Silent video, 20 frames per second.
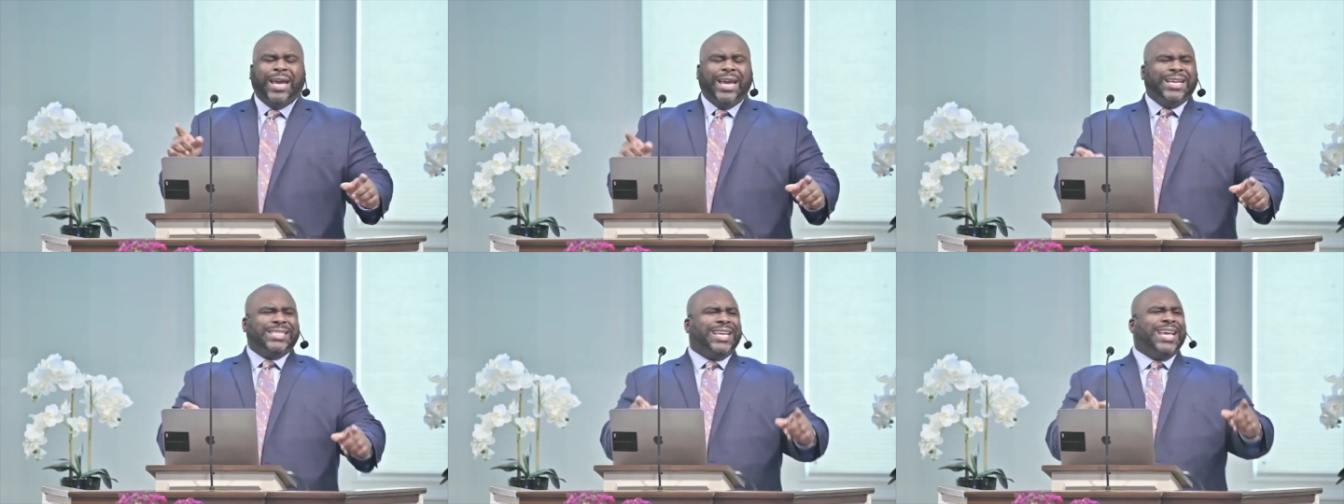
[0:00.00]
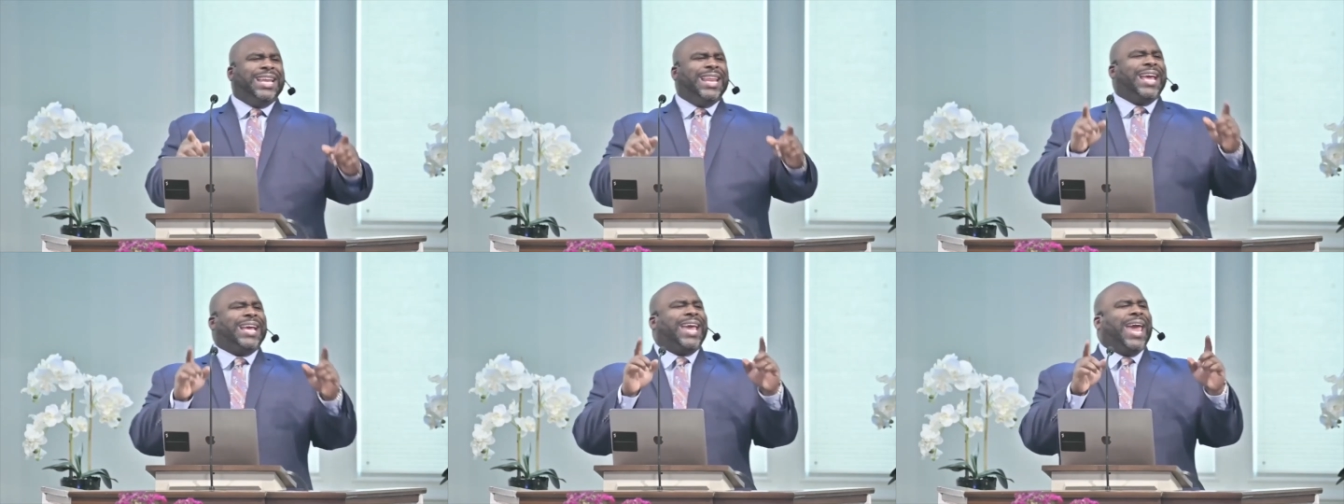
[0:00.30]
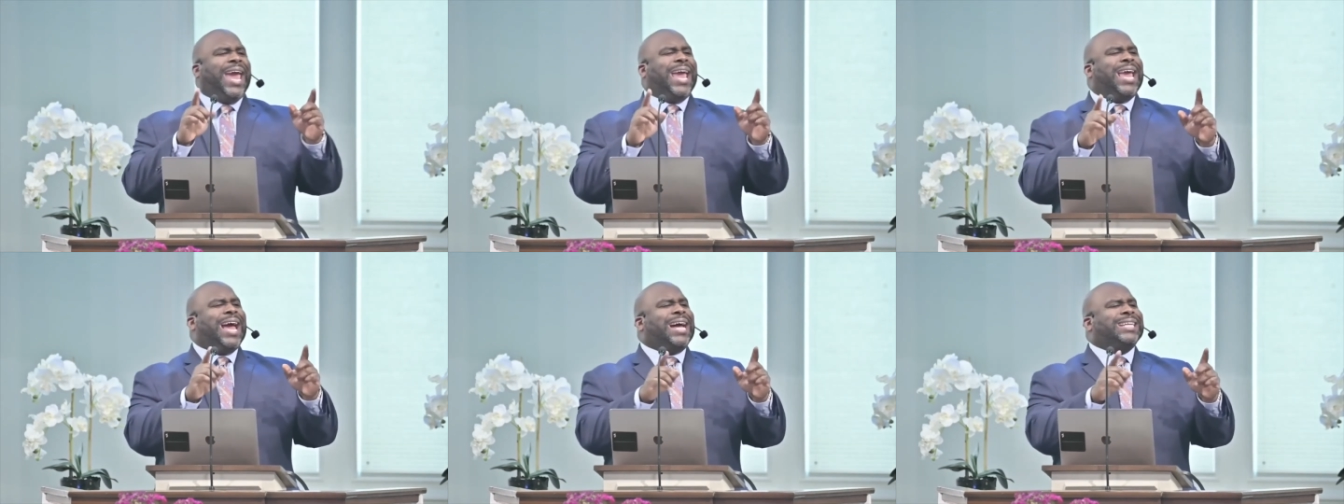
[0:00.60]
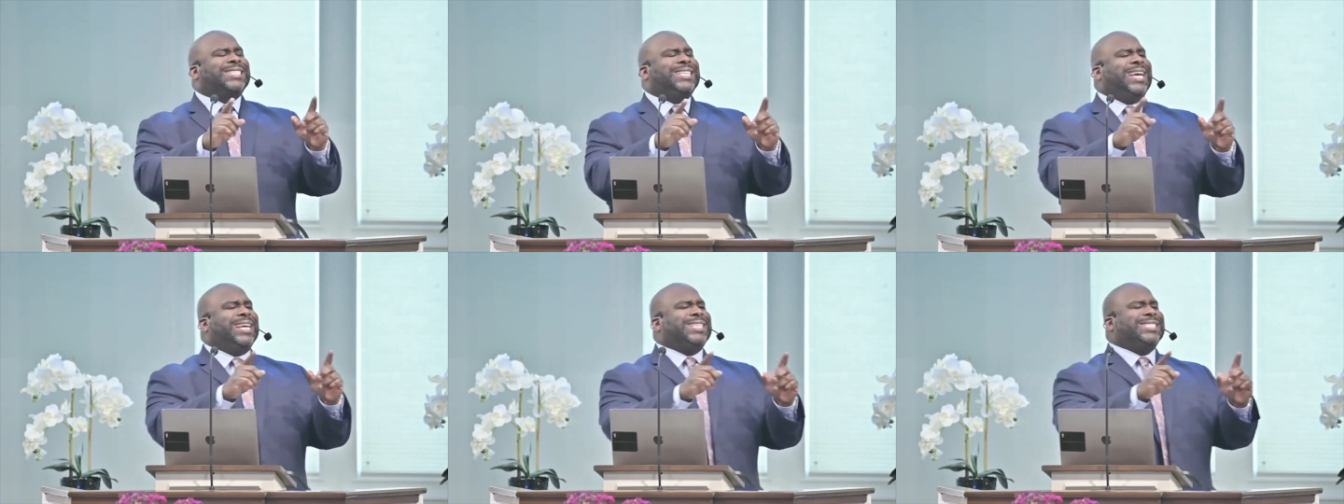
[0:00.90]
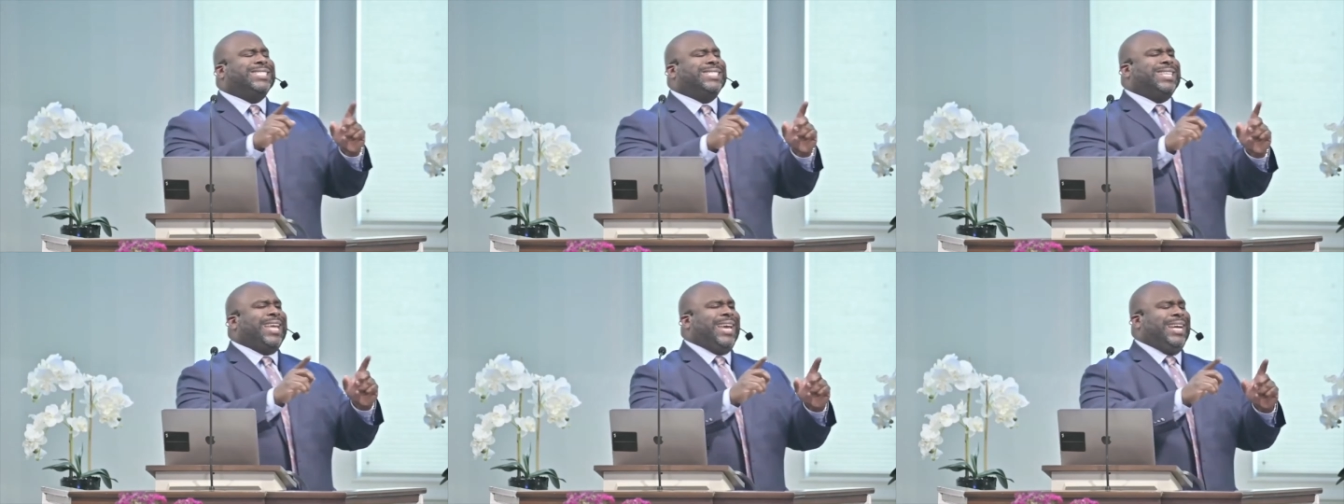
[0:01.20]
is in a chaotic
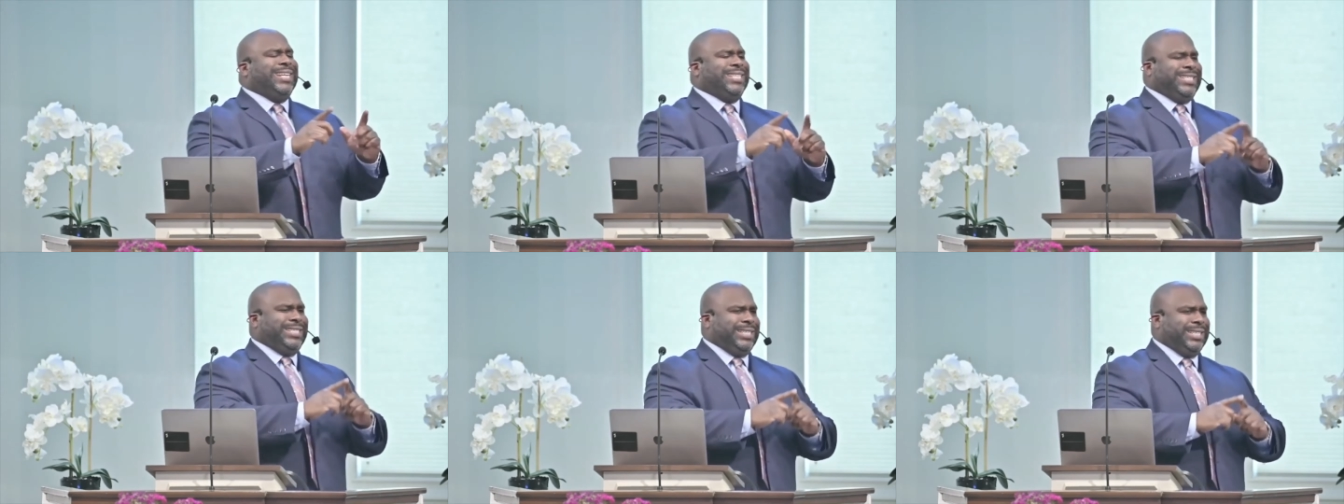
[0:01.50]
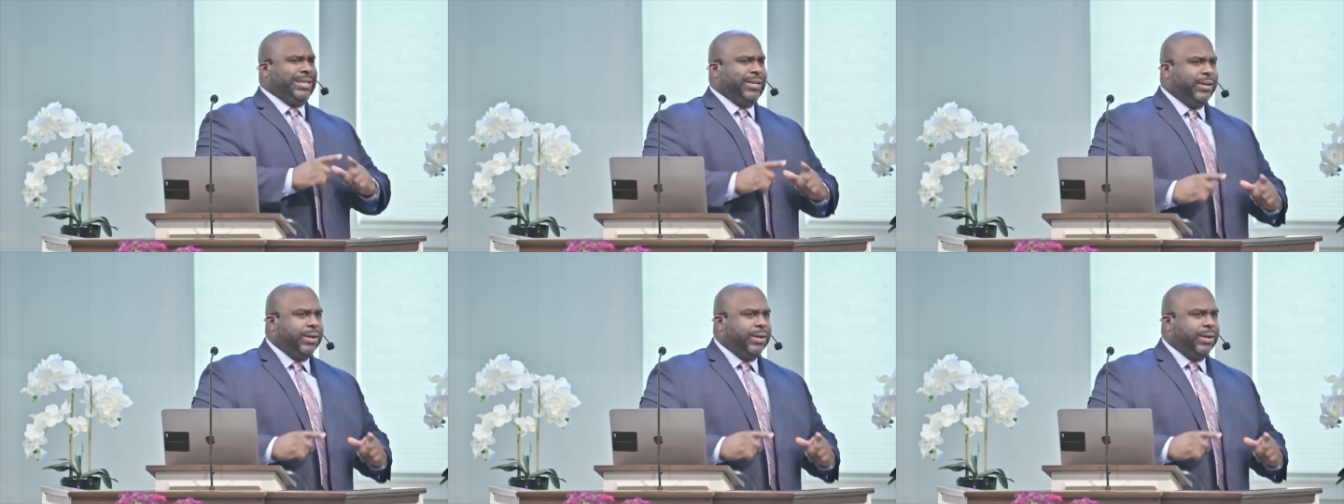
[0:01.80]
state.